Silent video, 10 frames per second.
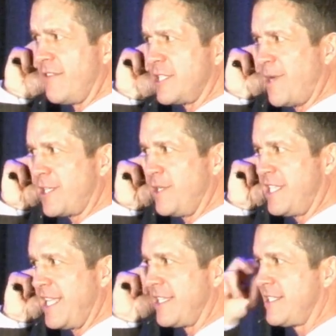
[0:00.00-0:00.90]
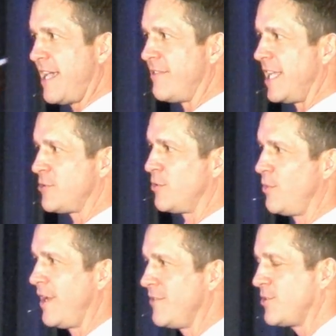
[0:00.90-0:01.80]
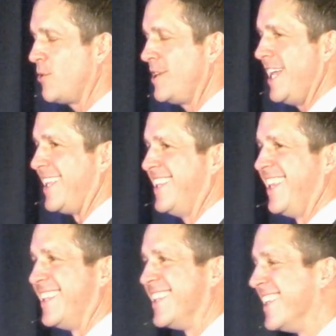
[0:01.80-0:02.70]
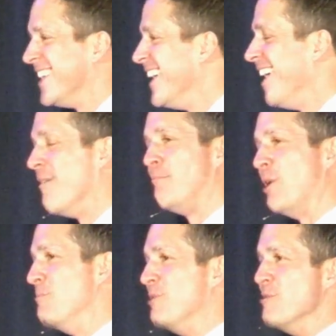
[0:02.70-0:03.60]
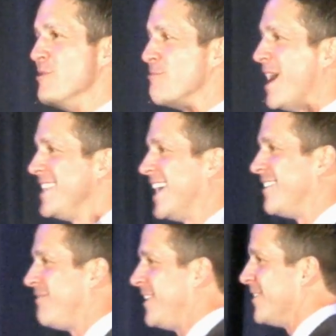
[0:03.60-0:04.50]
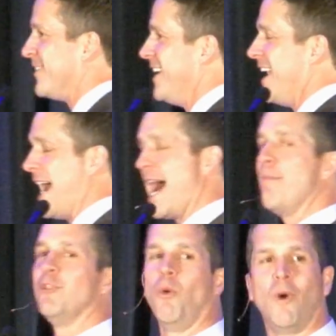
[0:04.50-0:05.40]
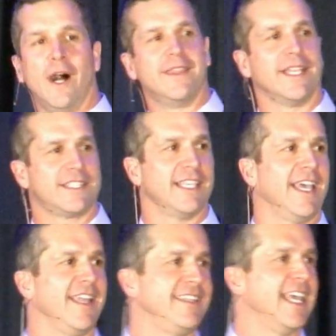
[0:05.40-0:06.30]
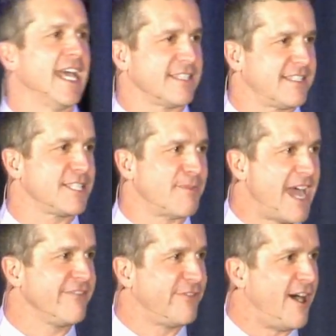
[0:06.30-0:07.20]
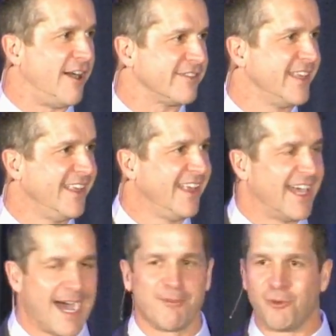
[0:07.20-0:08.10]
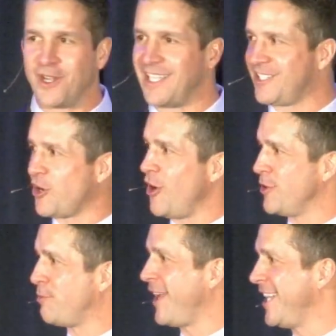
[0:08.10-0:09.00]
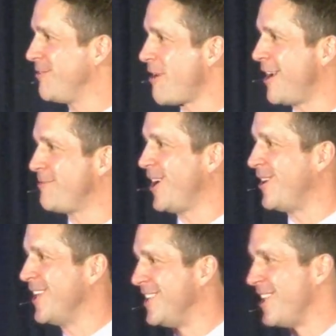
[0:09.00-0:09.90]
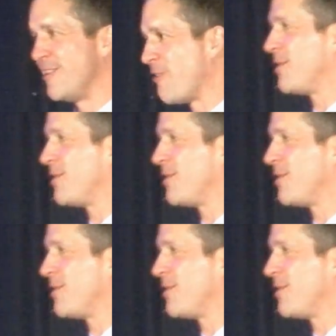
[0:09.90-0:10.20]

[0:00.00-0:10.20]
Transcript: It's about to be 10 to 7. That's where we haven't scored yet. Boom, boom, boom, right down the field. I'm the one that said, yes, it's my fault. I'm the one that called the play to run up there and run a